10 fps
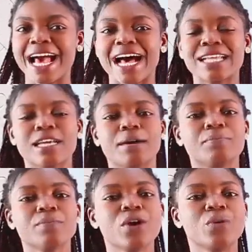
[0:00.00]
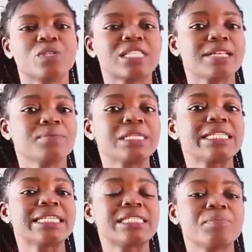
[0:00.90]
and we said
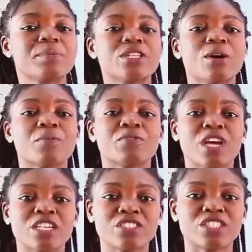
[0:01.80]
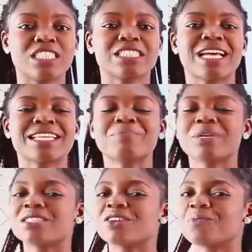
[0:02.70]
money is a medium of exchange and a
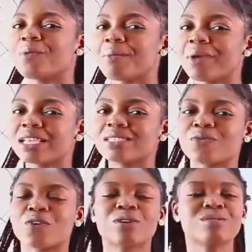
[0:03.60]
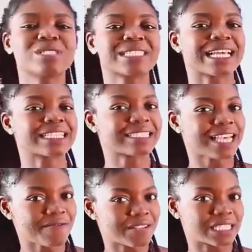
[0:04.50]
means of payment for goods and
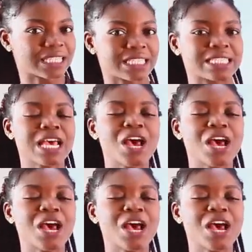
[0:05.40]
services.